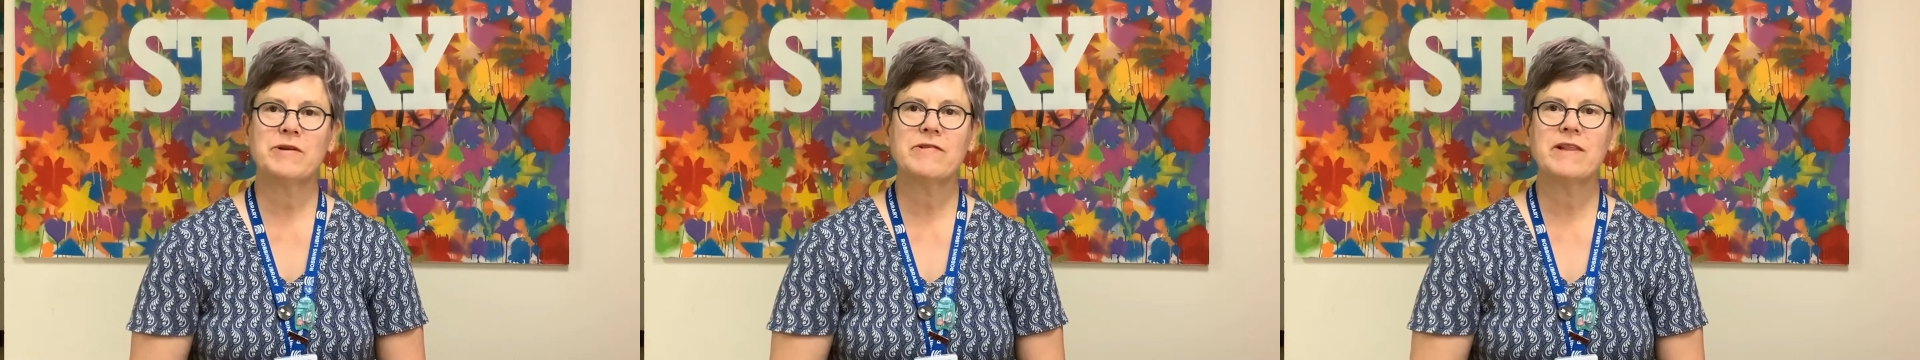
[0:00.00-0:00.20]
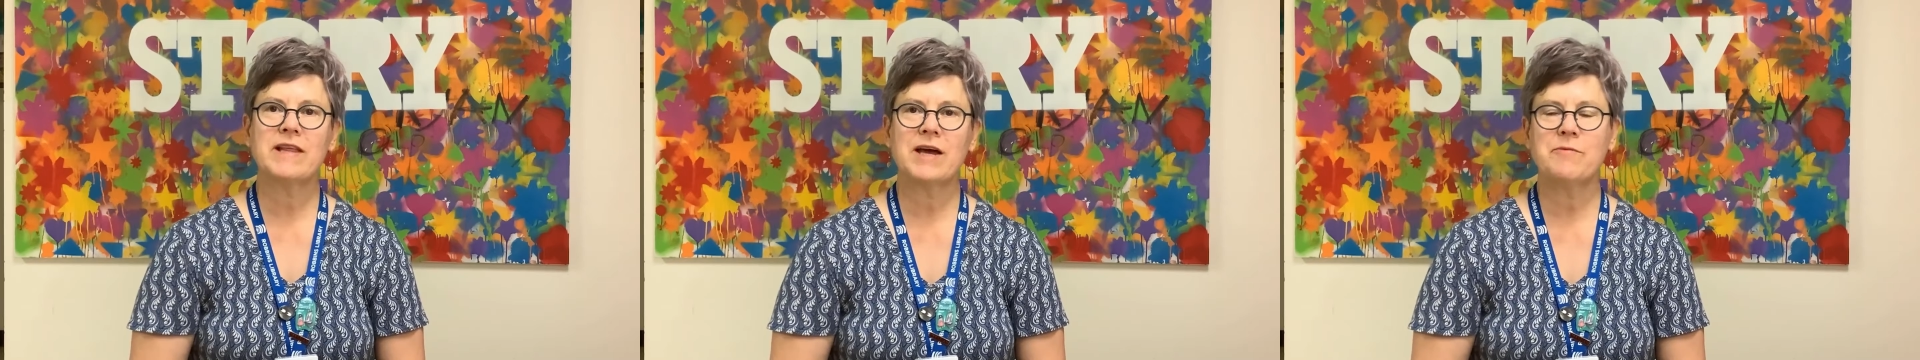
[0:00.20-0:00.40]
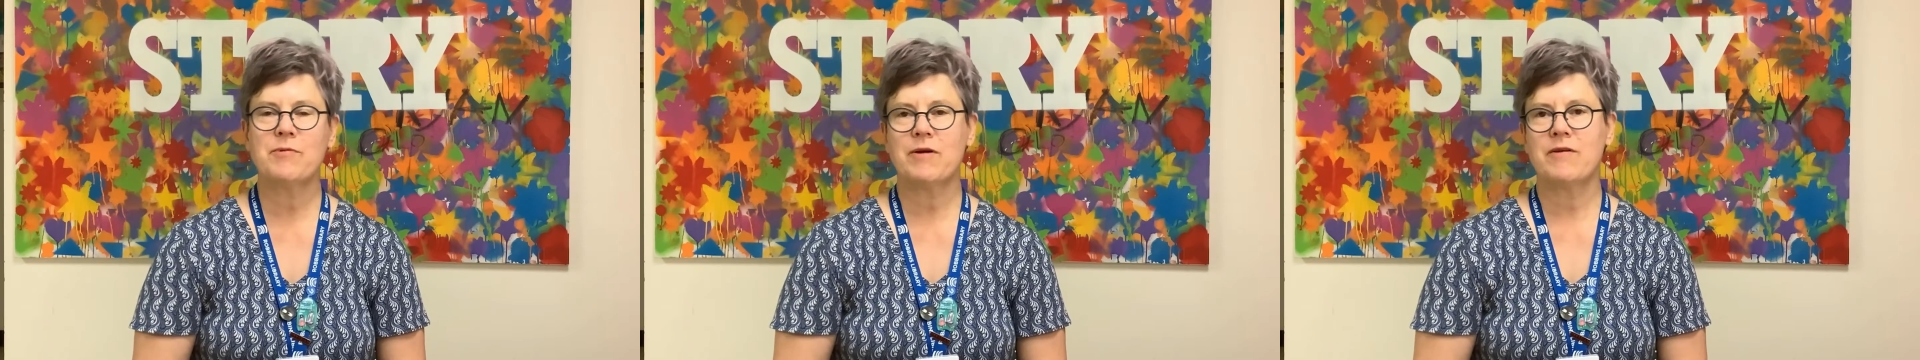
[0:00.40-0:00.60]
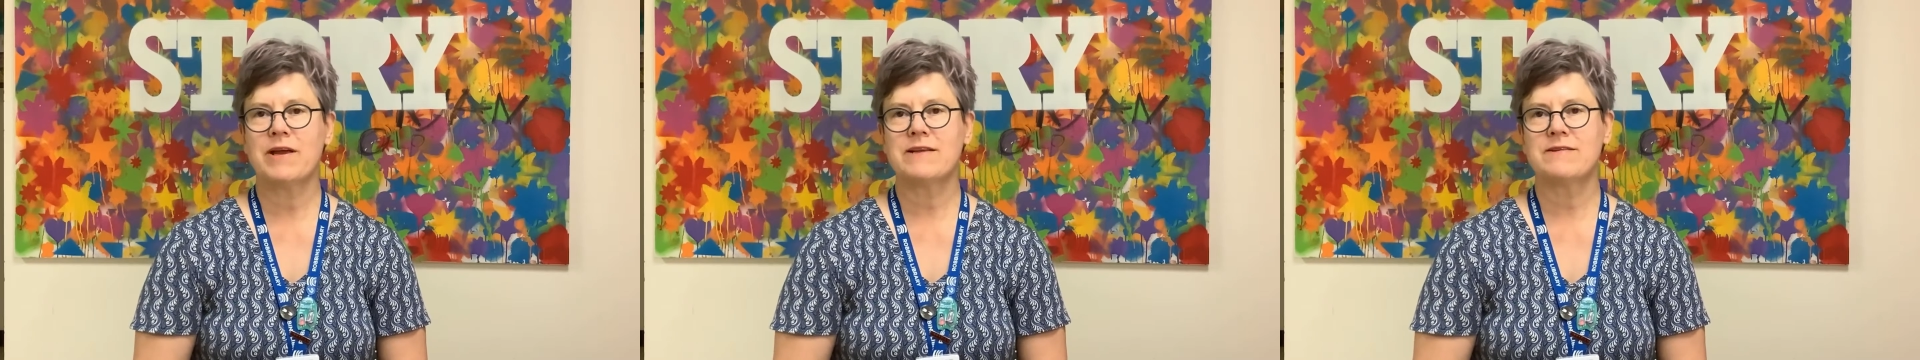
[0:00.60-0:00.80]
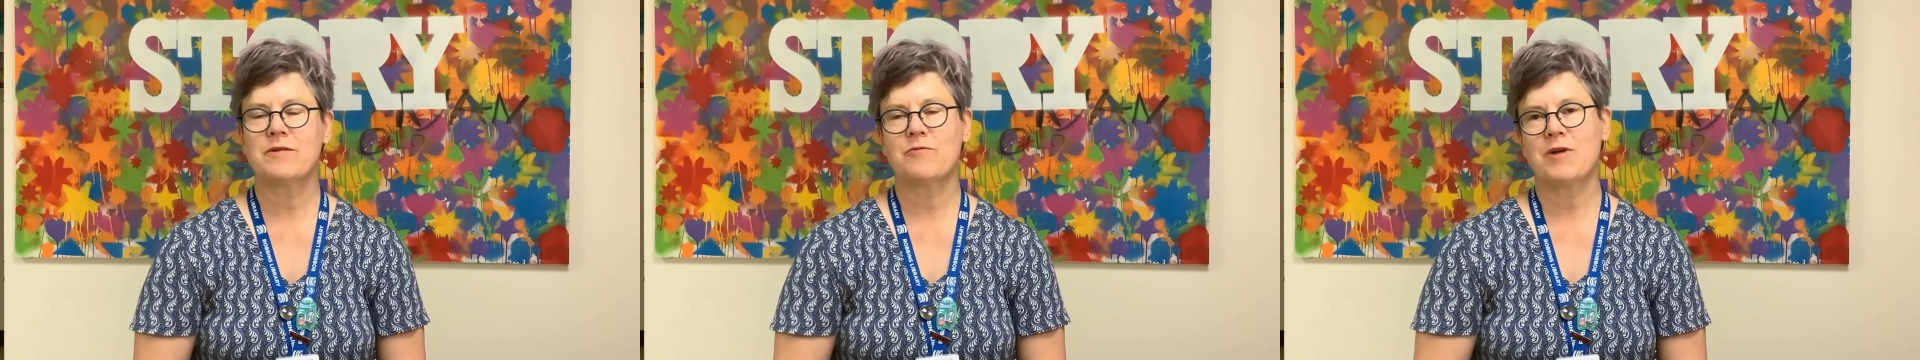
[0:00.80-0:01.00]
of the
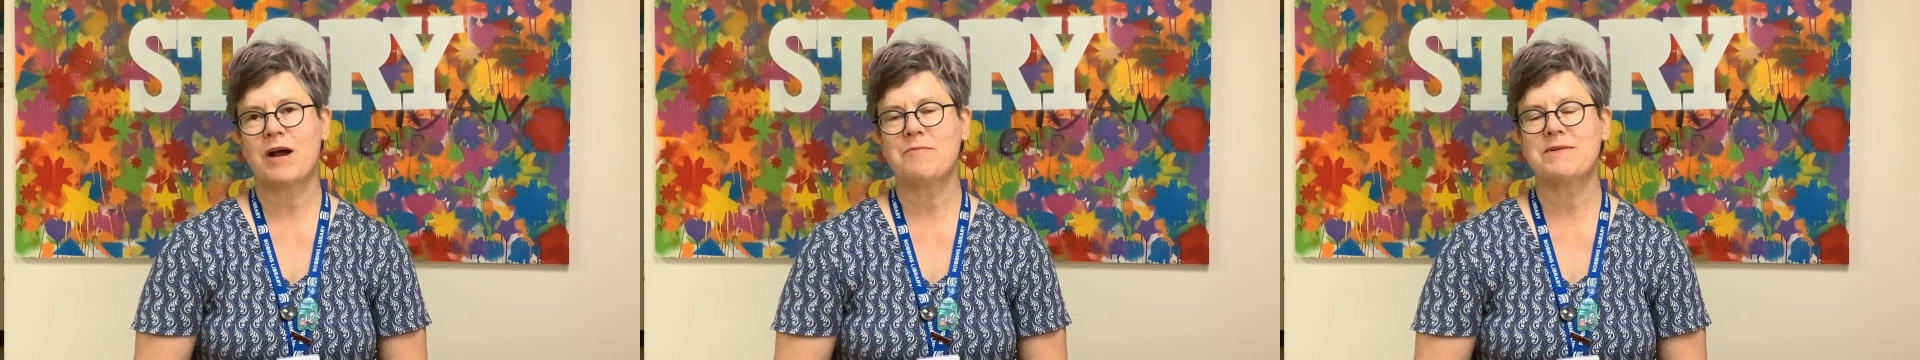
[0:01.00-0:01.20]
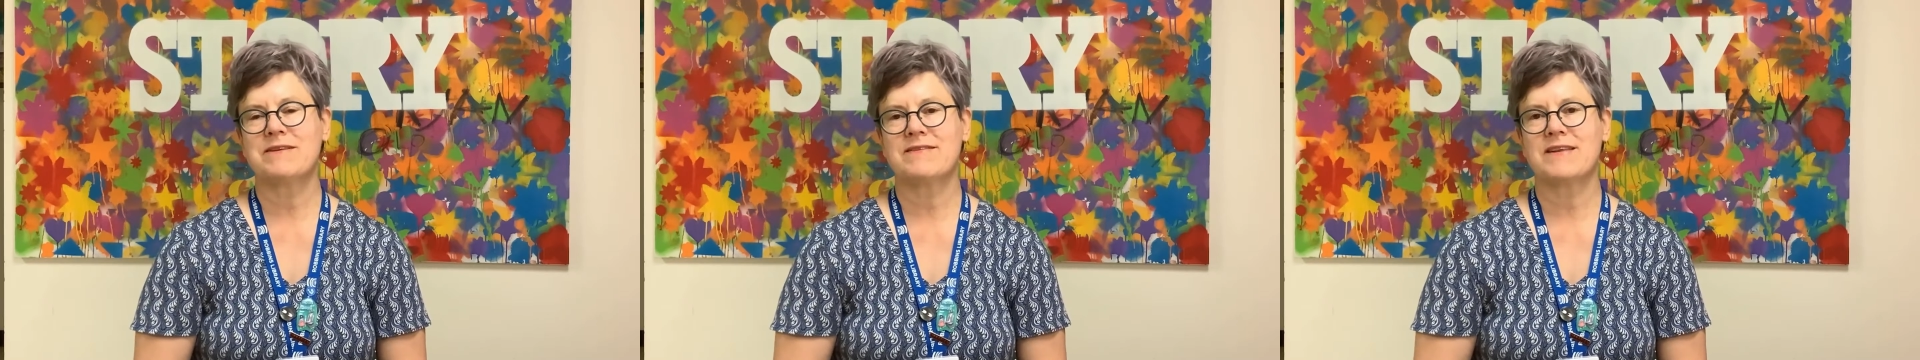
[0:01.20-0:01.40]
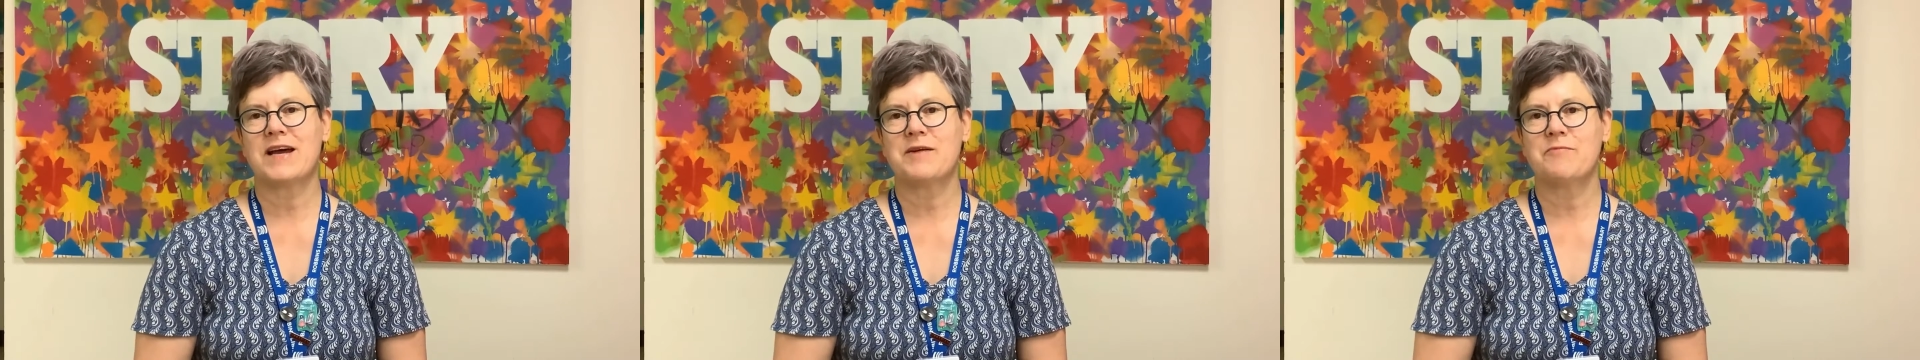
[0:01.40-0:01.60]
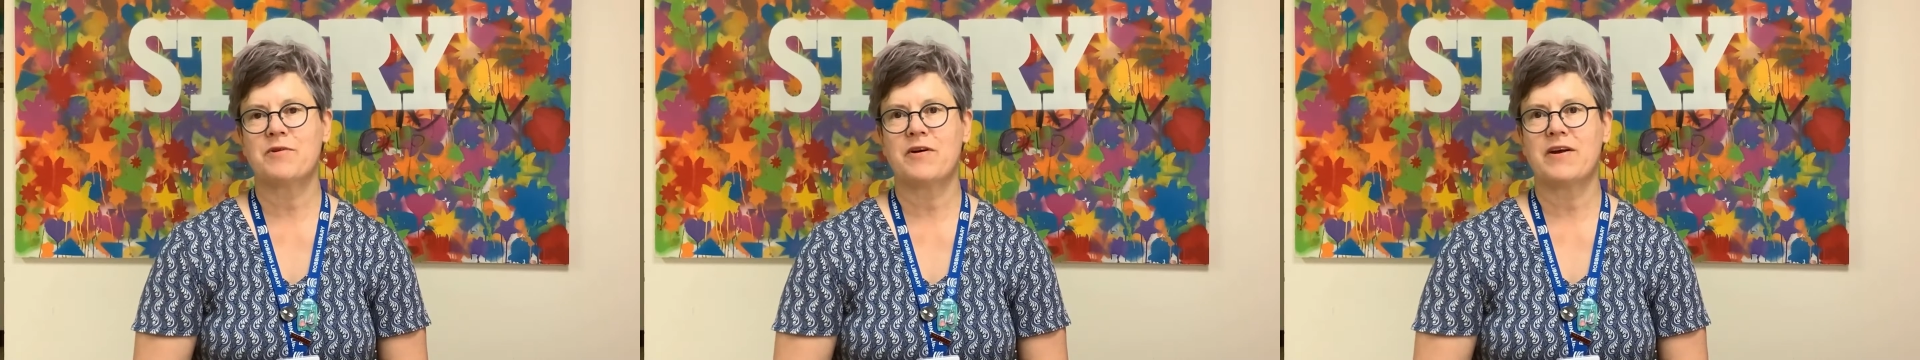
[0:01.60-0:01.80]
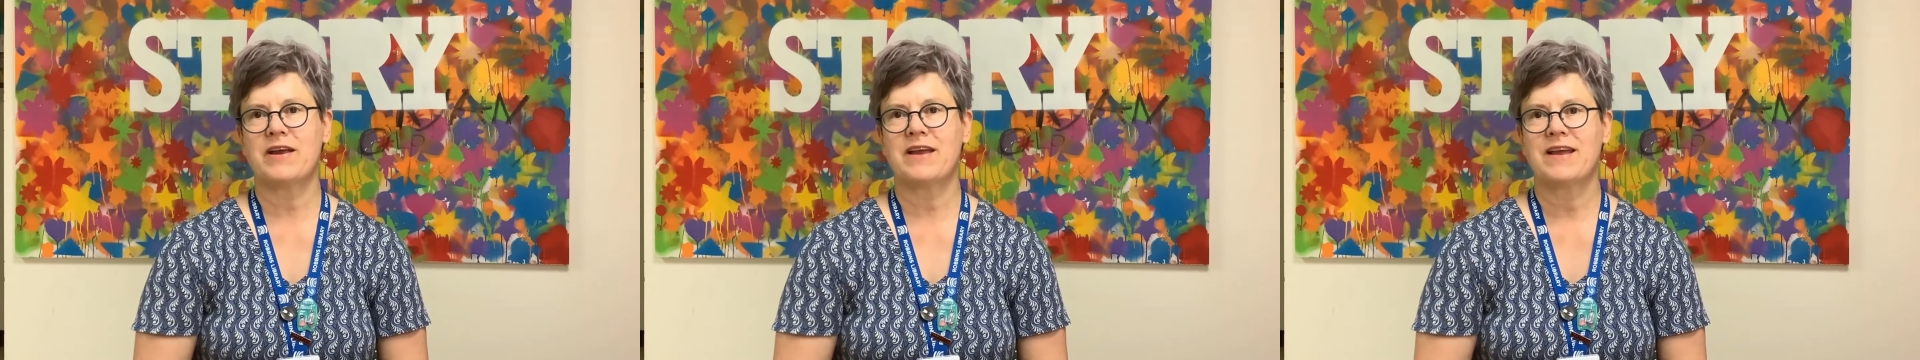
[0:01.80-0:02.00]
librarians at Robin's
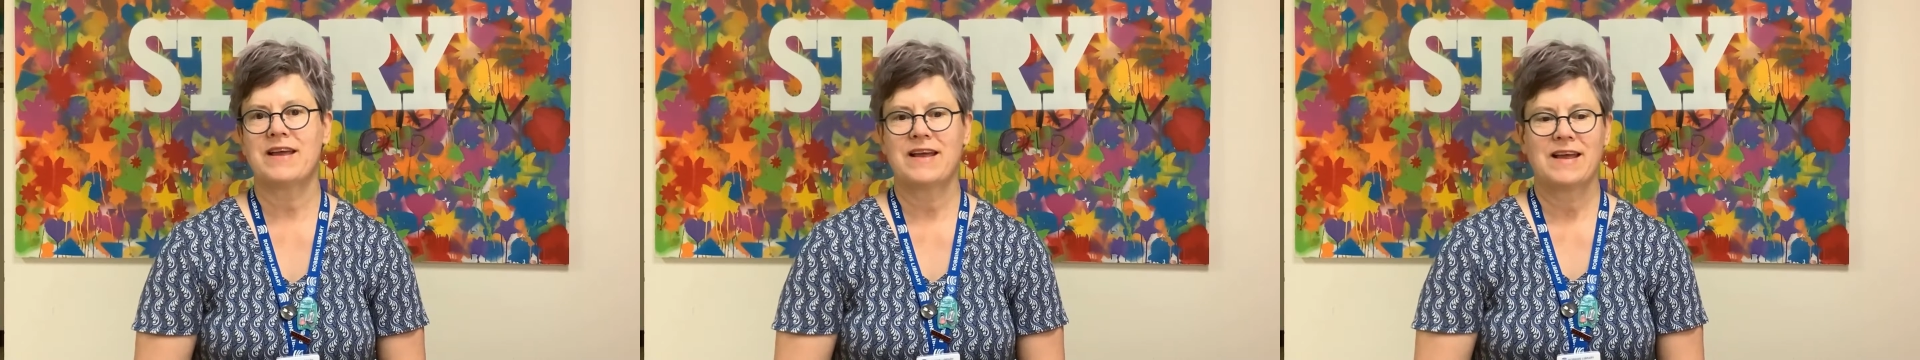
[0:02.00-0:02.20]
Library.